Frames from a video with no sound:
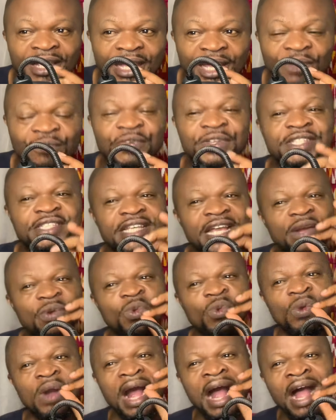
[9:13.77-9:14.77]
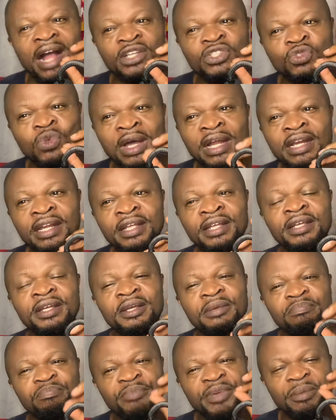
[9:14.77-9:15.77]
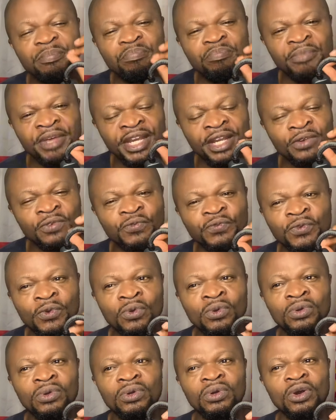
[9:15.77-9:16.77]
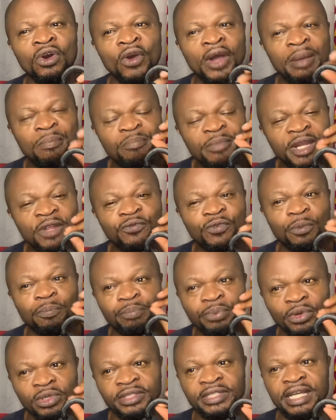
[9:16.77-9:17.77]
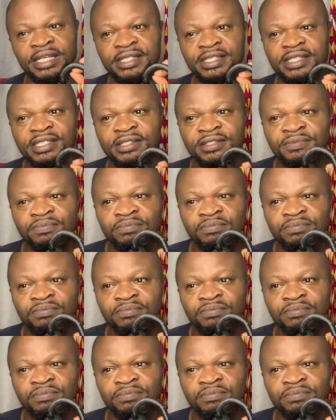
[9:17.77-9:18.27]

if it will actually be meaningful or a meaningful protest